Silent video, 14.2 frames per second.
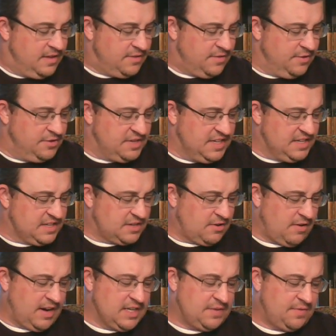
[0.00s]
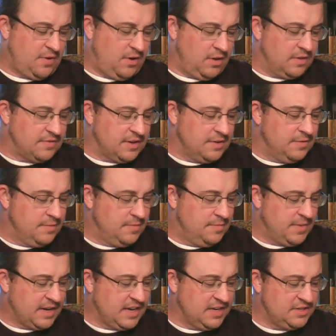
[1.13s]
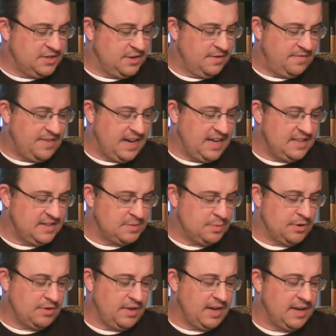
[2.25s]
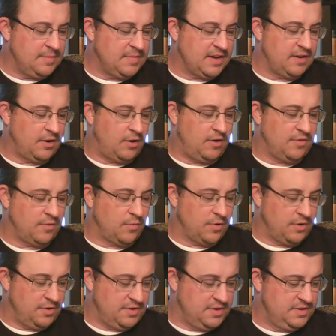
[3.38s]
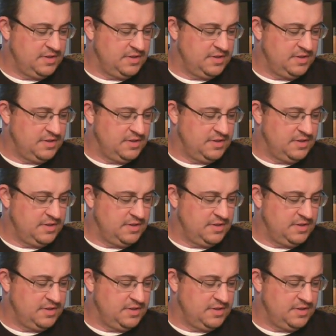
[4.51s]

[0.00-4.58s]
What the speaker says: Through Jesus Christ for all of you, because your faith is proclaimed in all the world.